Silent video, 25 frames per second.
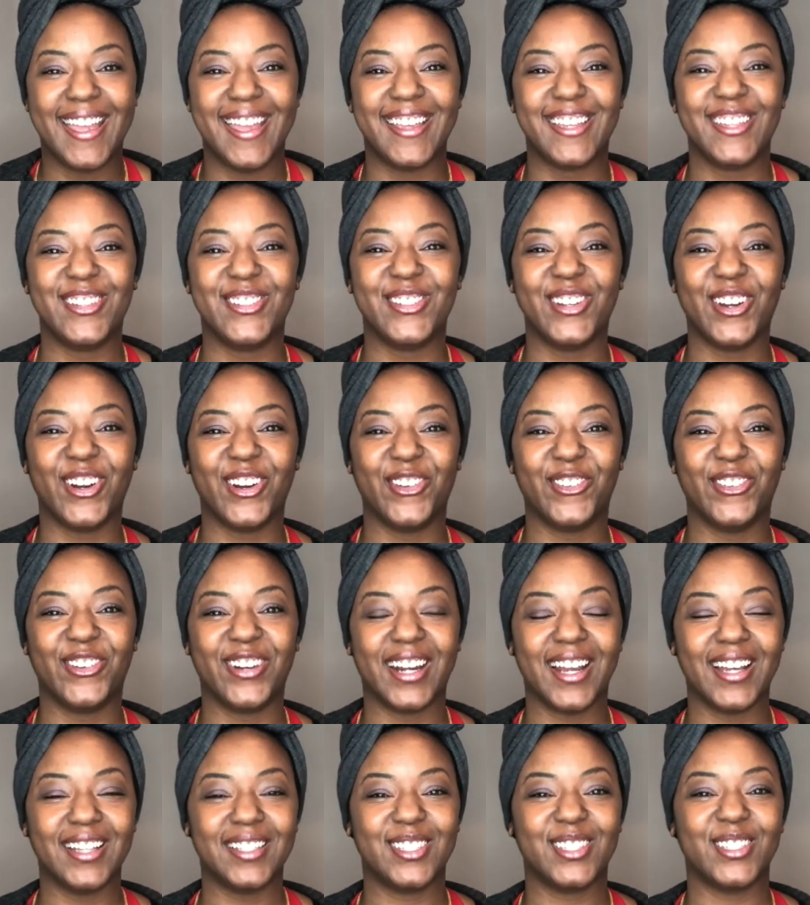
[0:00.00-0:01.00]
you know what
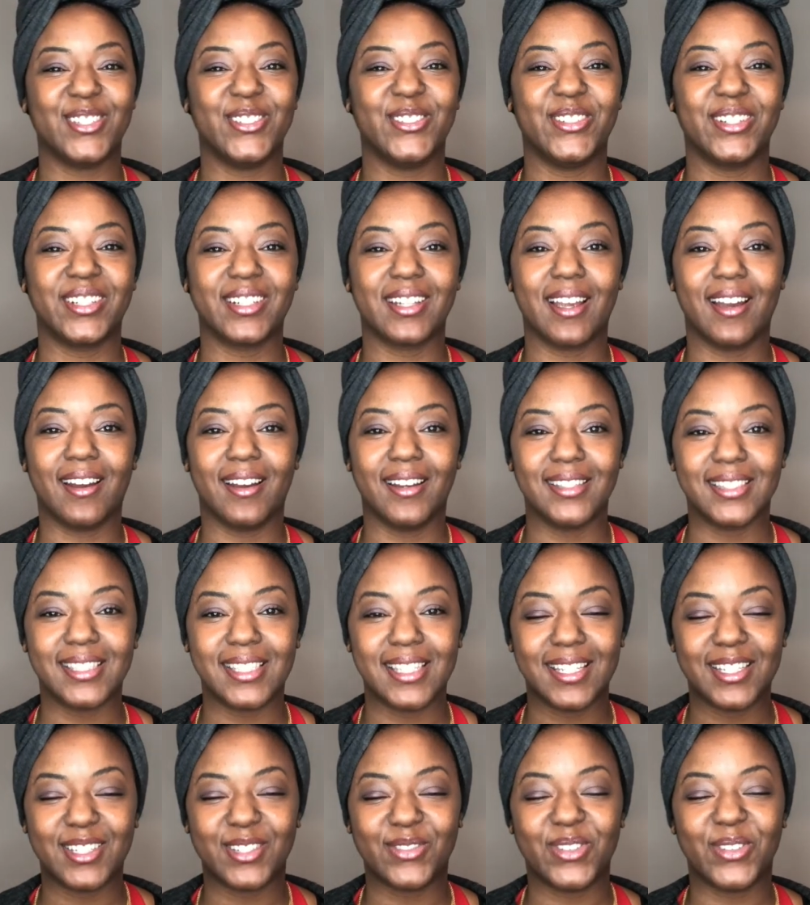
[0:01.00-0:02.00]
I do and how I teach